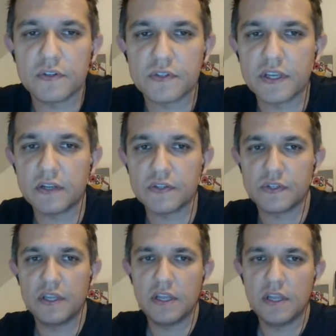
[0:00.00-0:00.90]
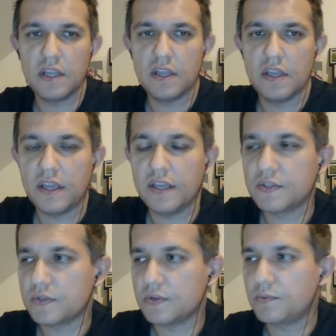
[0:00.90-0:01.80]
skills
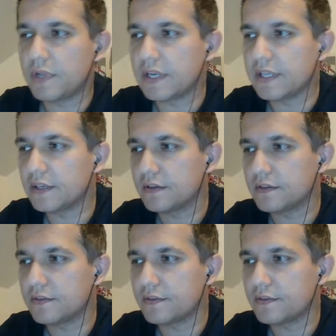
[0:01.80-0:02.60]
is really good.